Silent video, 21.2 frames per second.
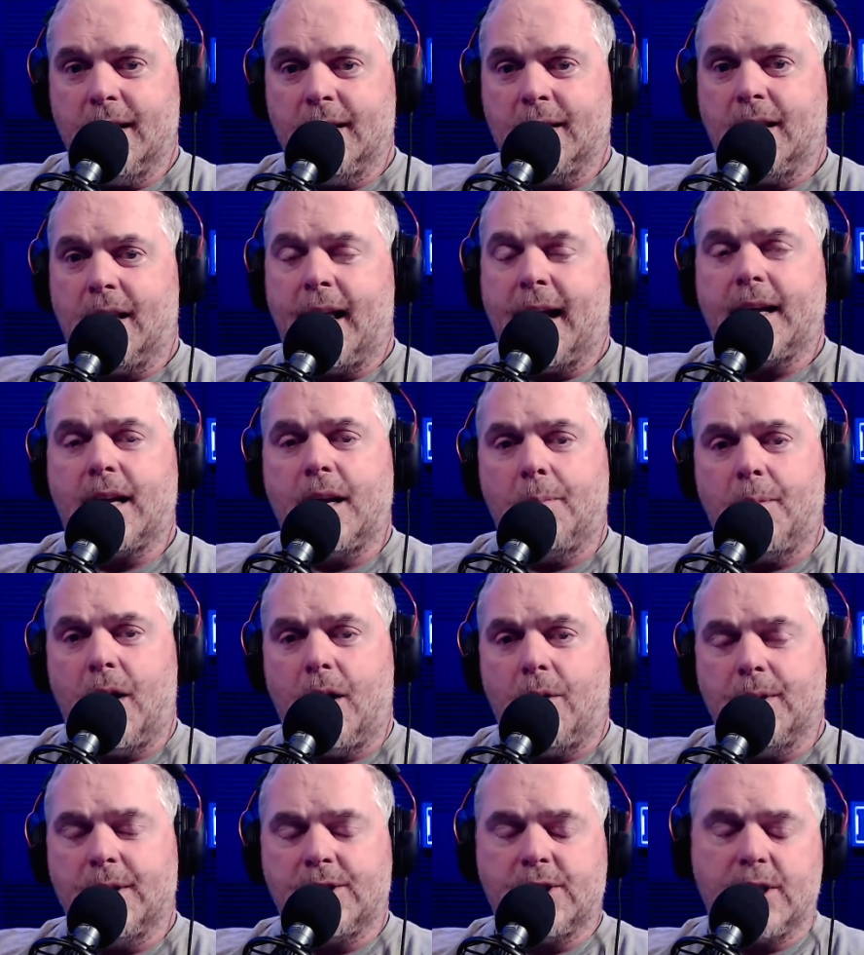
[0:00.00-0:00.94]
and, like i'm
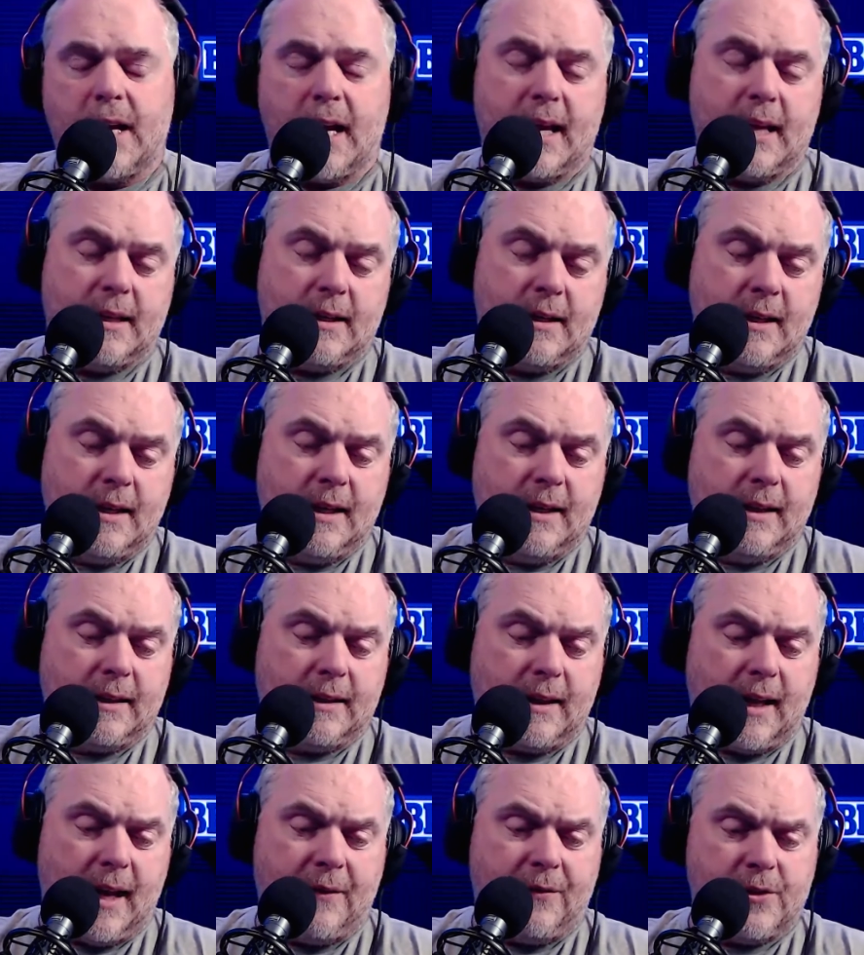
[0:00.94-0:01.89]
always saying
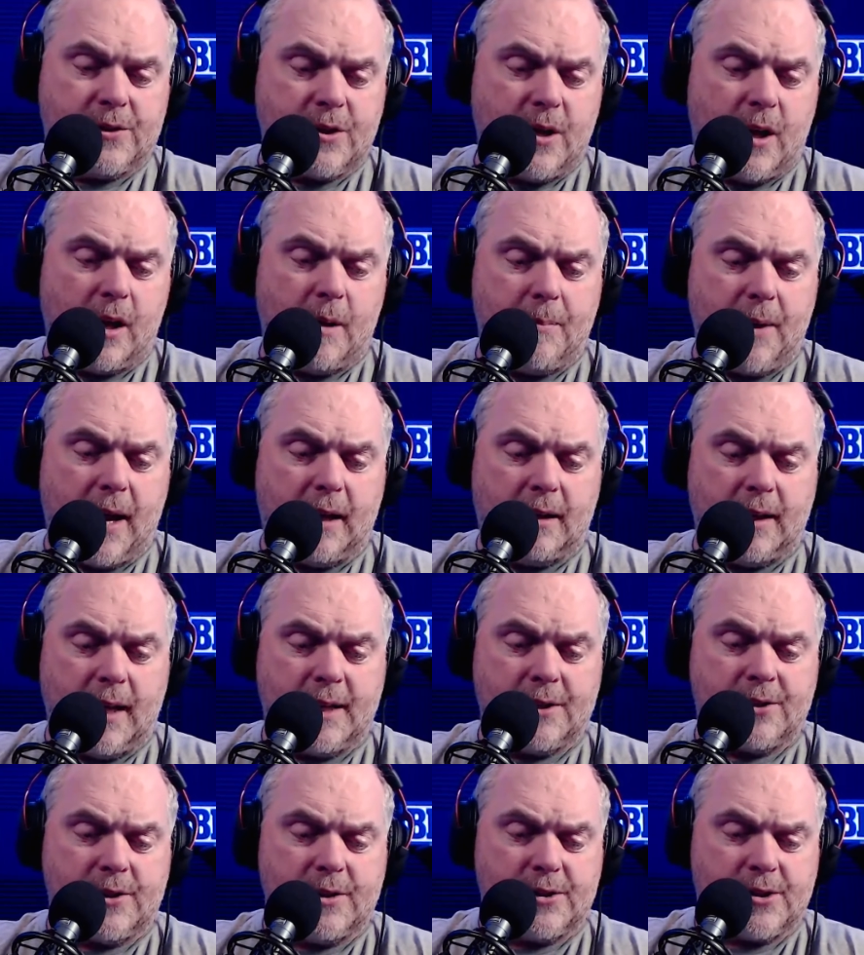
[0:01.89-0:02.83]
life is all about
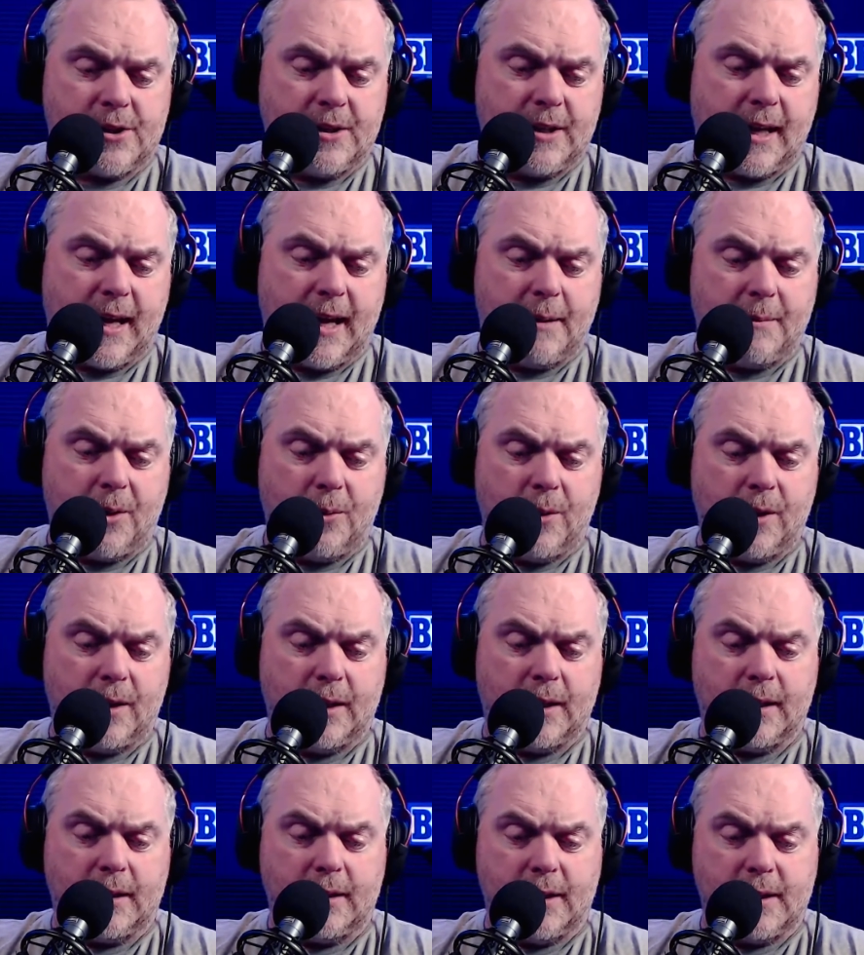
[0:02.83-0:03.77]
lessons and you got to be
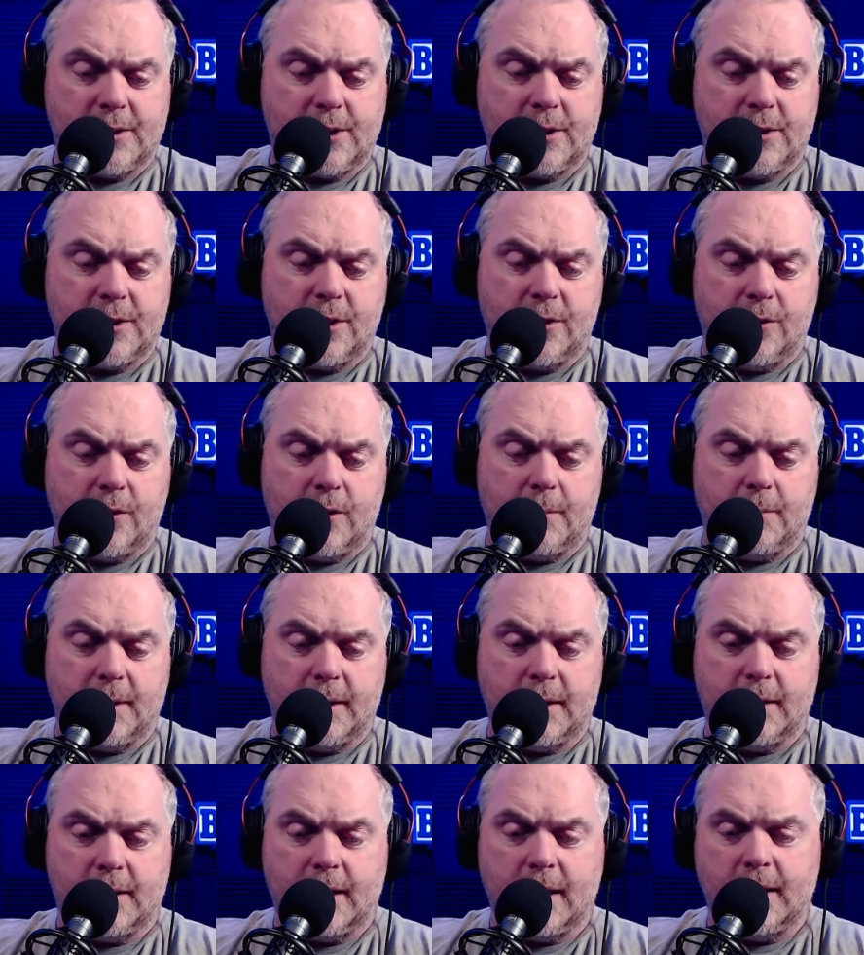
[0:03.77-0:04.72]
willing to listen to them
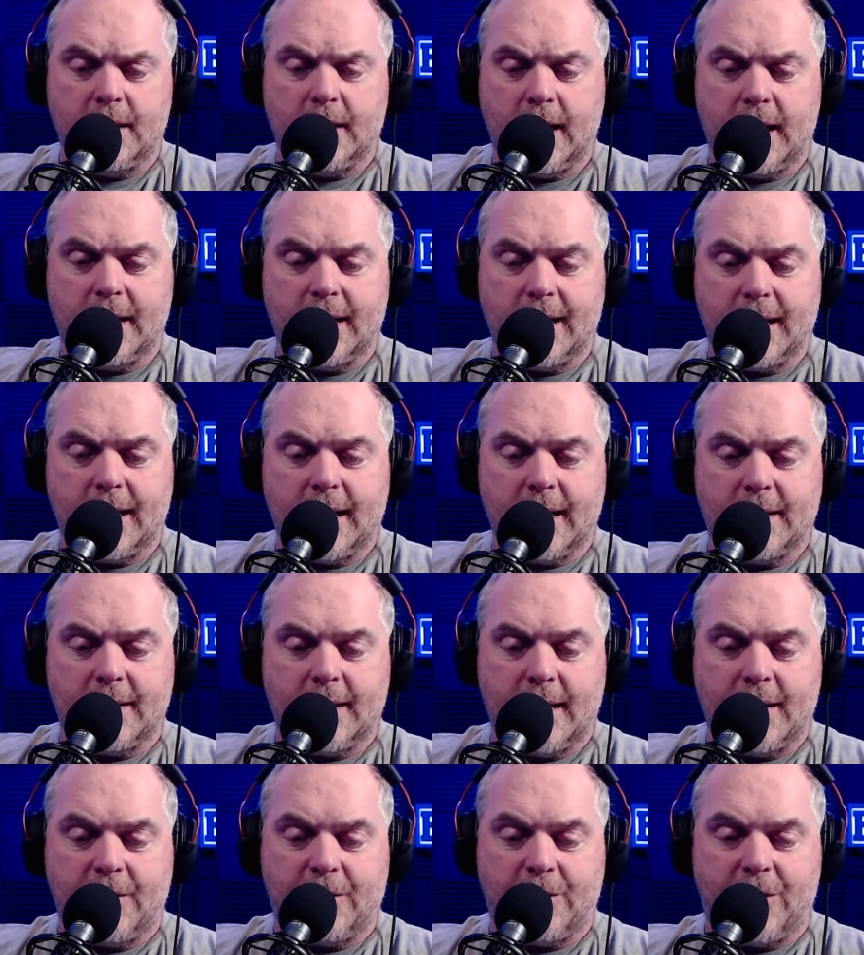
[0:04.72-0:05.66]
and and, and and
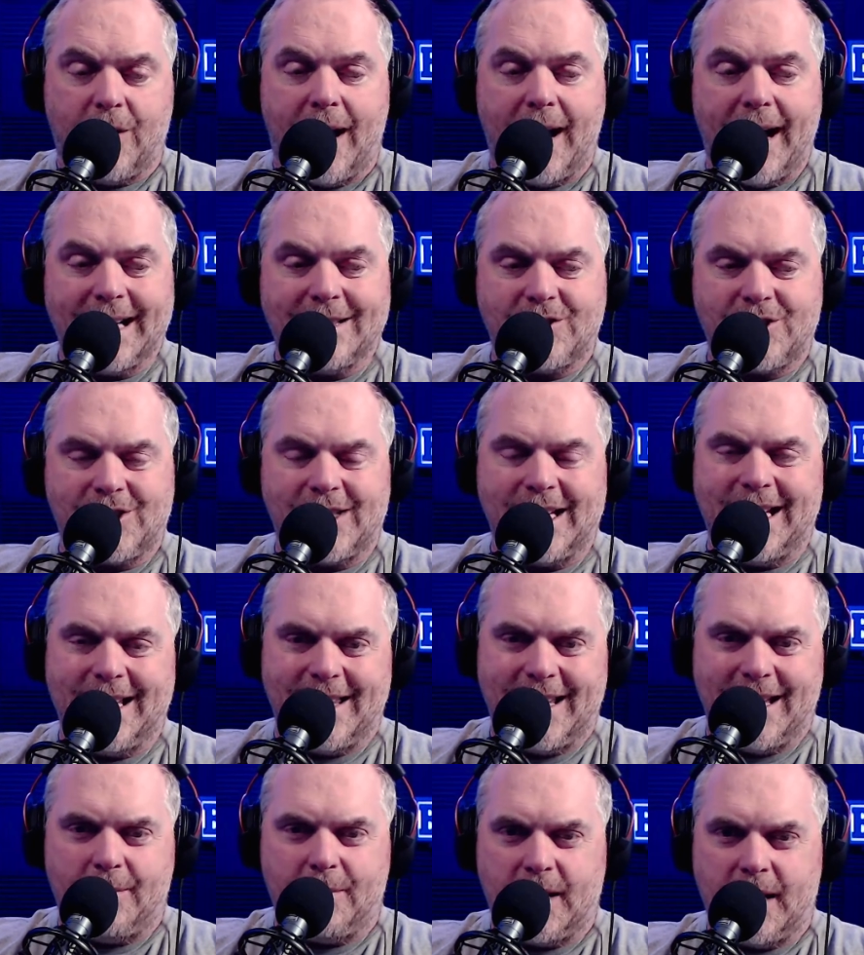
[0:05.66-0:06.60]
and and and see
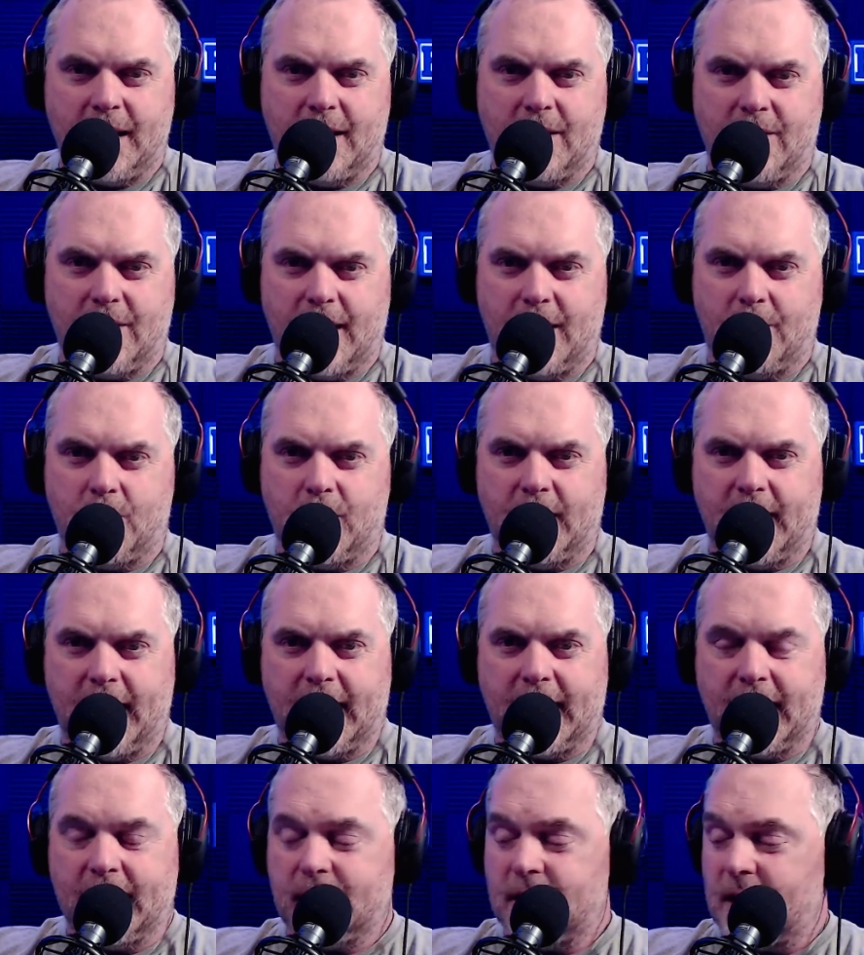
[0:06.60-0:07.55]
them and hear them when they
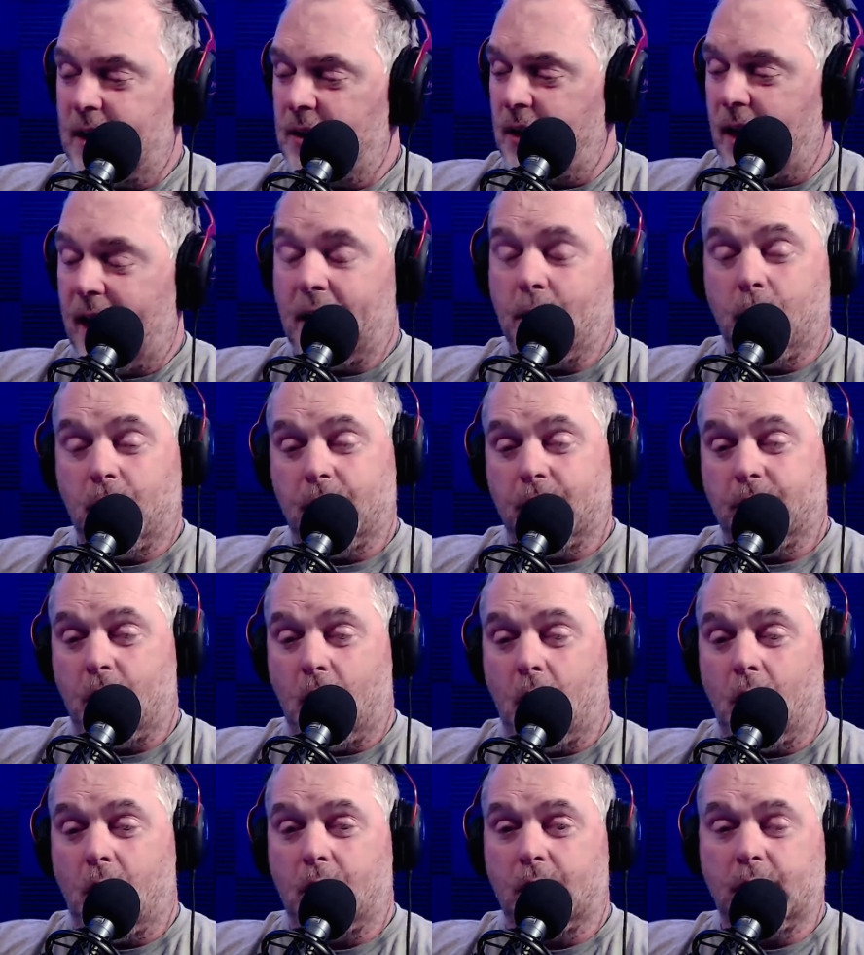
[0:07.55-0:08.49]
get there and i would have
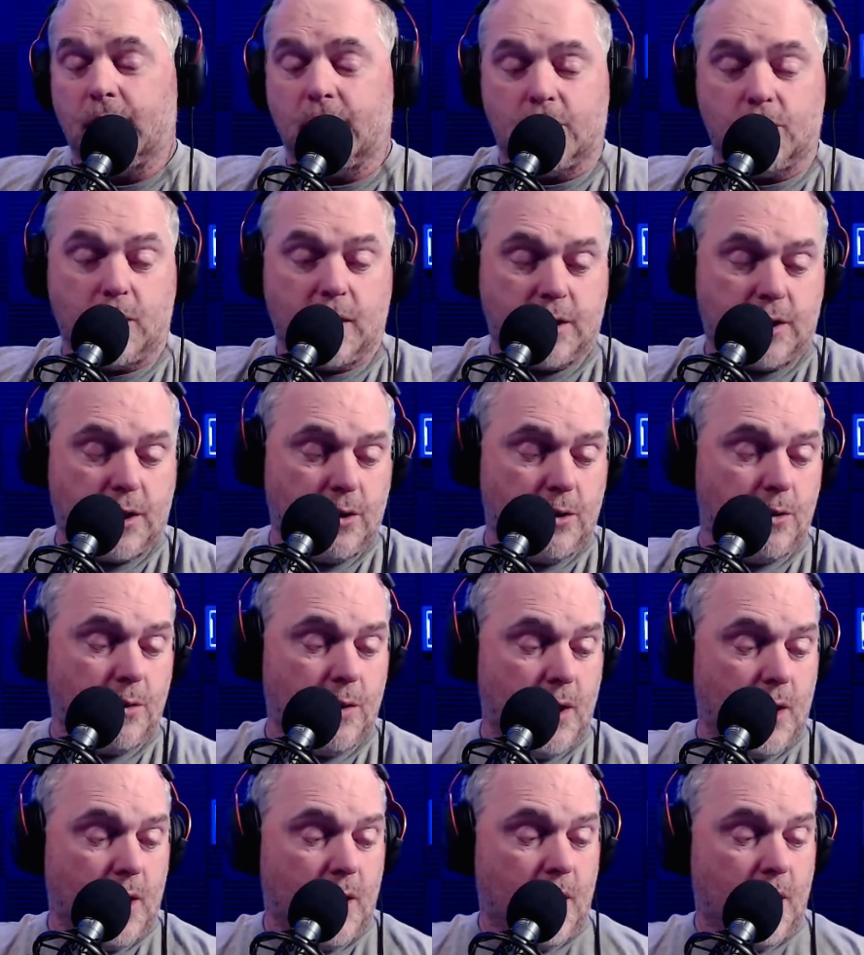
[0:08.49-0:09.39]
argued with you